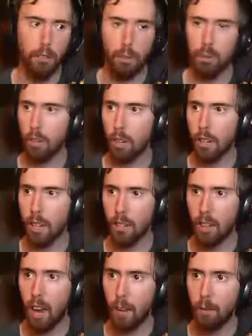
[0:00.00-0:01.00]
who's on the
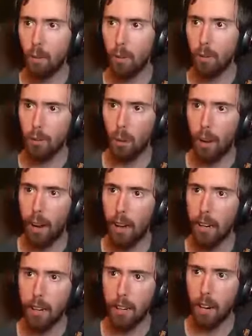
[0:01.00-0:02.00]
attack force, go ahead
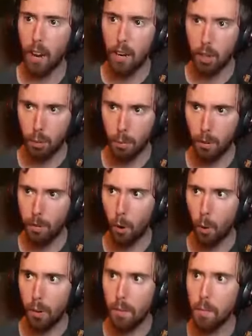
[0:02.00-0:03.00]
and uh, just move
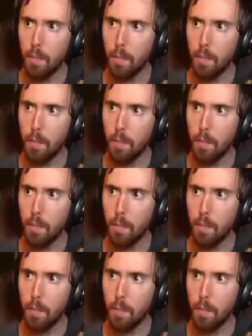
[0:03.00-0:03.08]
forward.